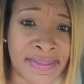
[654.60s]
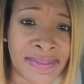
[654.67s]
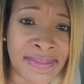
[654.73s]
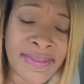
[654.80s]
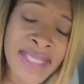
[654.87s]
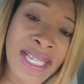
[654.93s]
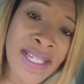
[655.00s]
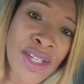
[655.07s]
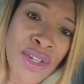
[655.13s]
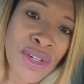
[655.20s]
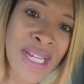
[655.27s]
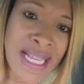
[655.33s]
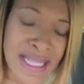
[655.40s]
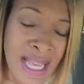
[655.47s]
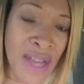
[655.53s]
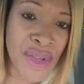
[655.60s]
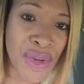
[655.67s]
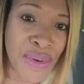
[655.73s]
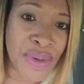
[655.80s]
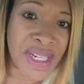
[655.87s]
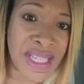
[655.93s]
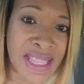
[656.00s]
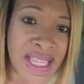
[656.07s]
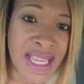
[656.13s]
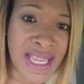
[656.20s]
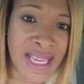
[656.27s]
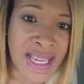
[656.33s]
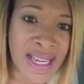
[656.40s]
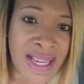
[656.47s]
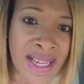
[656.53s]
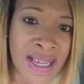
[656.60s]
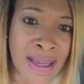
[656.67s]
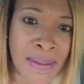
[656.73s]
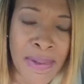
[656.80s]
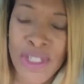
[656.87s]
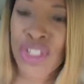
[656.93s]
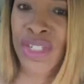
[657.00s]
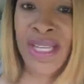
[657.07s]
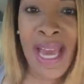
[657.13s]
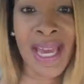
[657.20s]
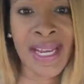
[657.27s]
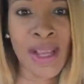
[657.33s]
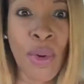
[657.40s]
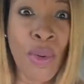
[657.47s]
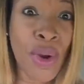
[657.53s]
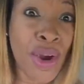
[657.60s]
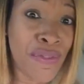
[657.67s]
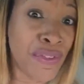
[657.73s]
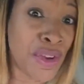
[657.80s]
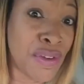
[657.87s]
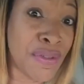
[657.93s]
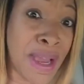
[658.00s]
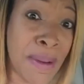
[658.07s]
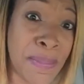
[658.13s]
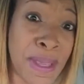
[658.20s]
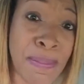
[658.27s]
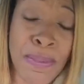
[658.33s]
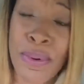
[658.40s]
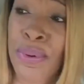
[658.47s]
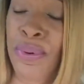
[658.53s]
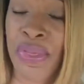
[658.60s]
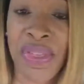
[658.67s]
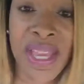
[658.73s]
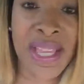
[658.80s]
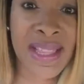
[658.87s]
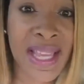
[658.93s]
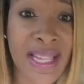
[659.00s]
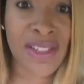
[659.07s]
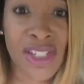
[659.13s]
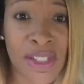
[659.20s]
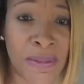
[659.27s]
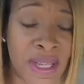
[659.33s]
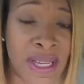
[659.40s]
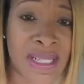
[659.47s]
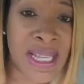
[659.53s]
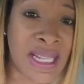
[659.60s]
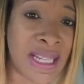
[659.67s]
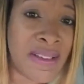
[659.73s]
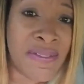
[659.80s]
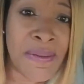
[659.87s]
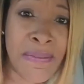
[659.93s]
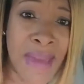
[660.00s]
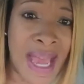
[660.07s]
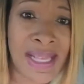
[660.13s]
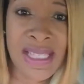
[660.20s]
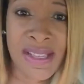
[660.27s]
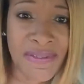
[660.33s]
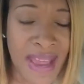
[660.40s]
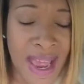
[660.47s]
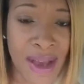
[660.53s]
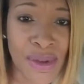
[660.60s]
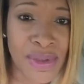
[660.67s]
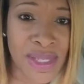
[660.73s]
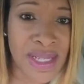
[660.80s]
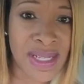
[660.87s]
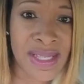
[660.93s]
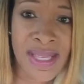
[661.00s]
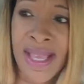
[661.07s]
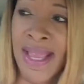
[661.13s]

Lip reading: then, you know, that's how you're going to think. But you got to, or if you're around people who think that just because they live in massive houses